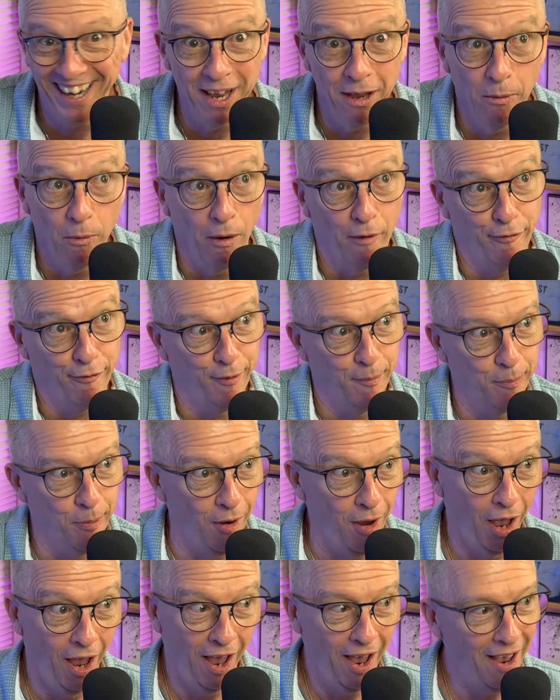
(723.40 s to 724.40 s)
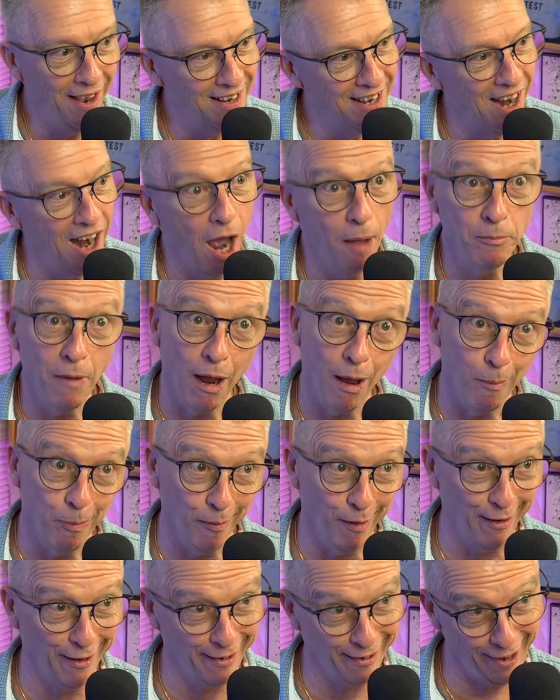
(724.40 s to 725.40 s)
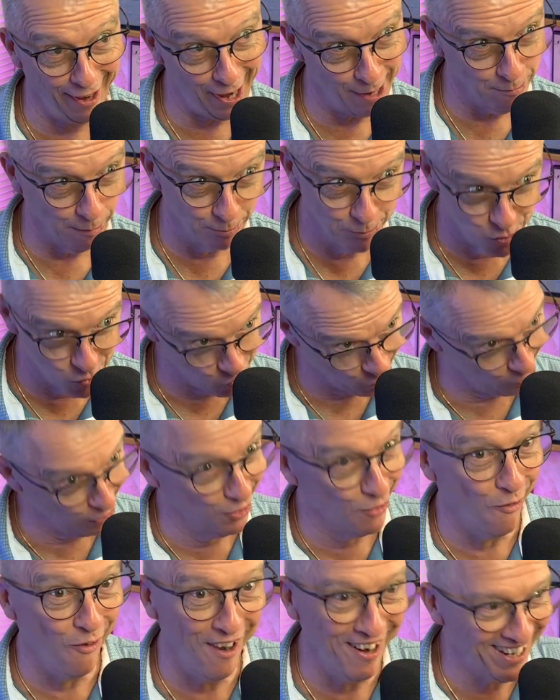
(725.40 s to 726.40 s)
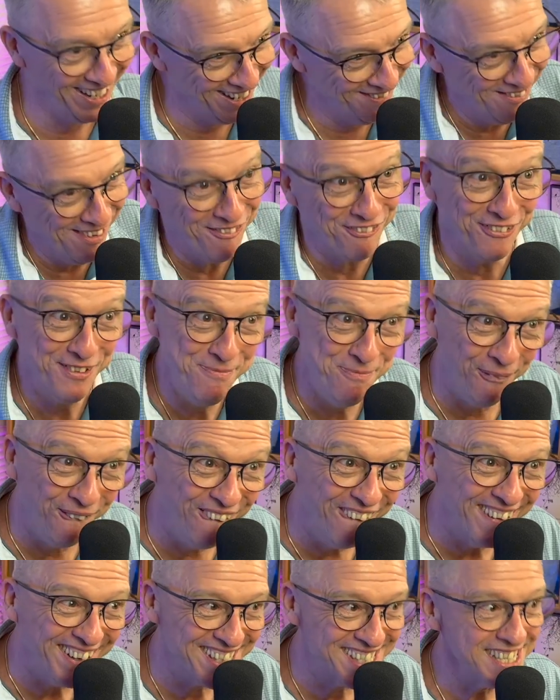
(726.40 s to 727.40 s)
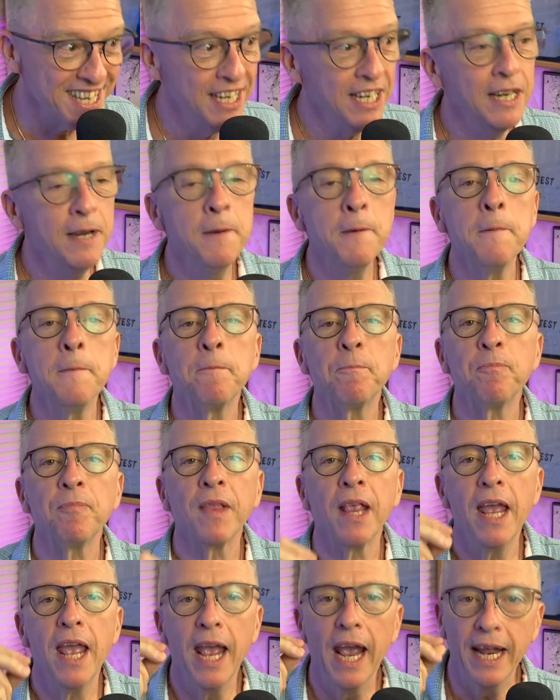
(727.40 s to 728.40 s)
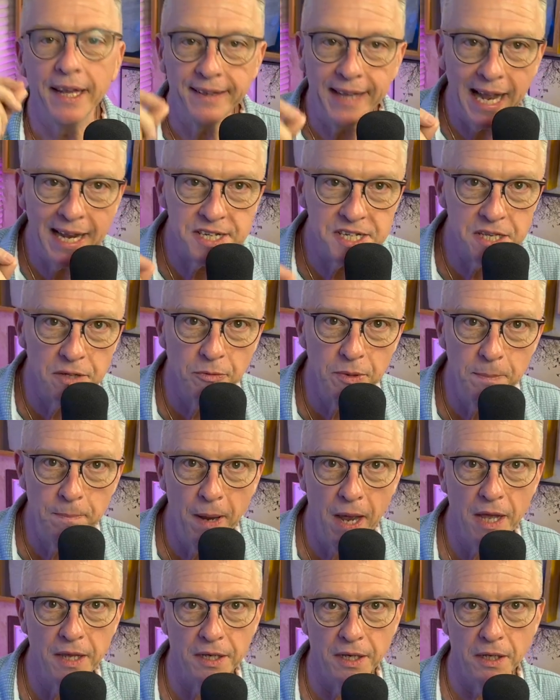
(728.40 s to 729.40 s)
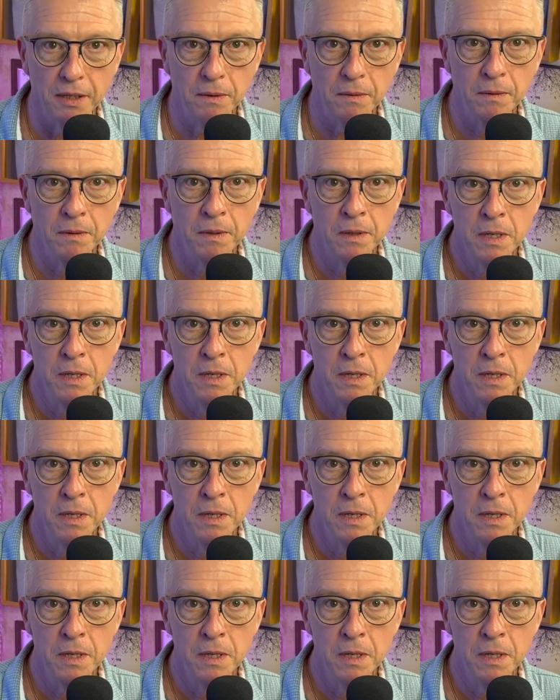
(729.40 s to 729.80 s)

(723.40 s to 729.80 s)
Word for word: go i free point I, yeah i'm not gonna play the game i'm just gonna go on and get my free points and that's the rebellion